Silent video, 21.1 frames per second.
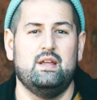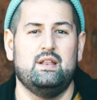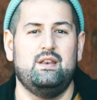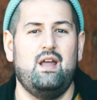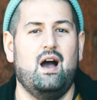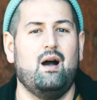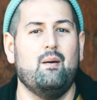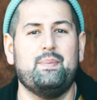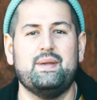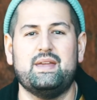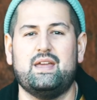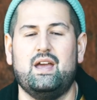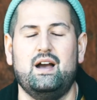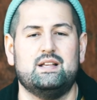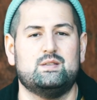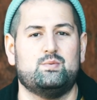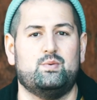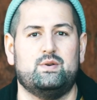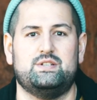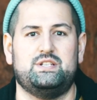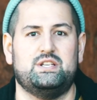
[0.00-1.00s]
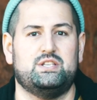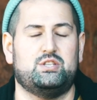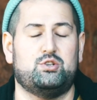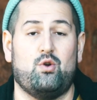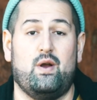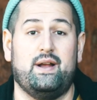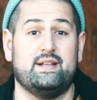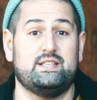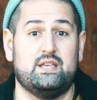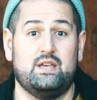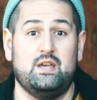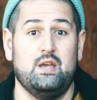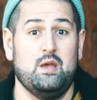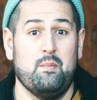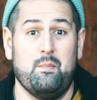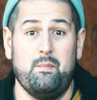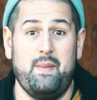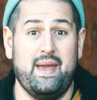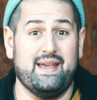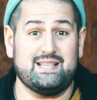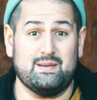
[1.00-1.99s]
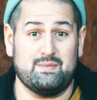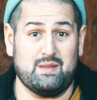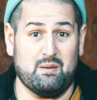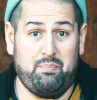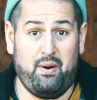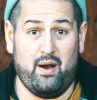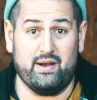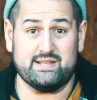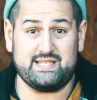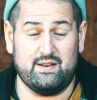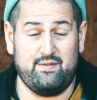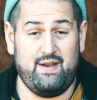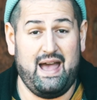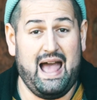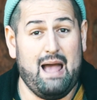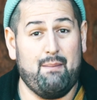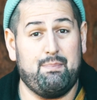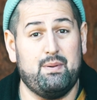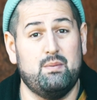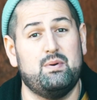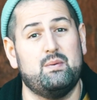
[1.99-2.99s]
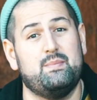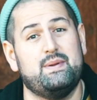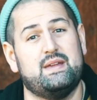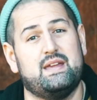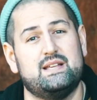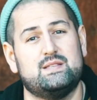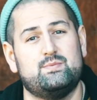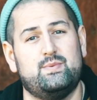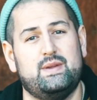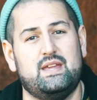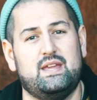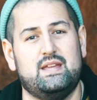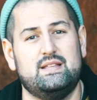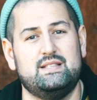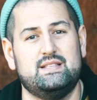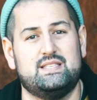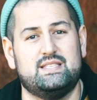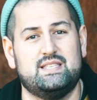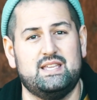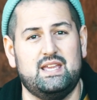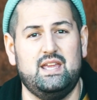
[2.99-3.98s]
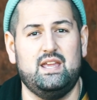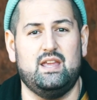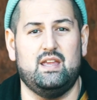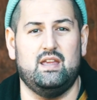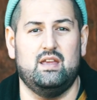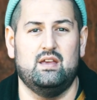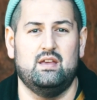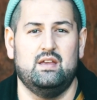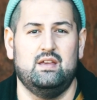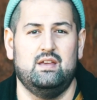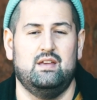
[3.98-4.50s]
not because we're just trying to make something positive happen, but because we can see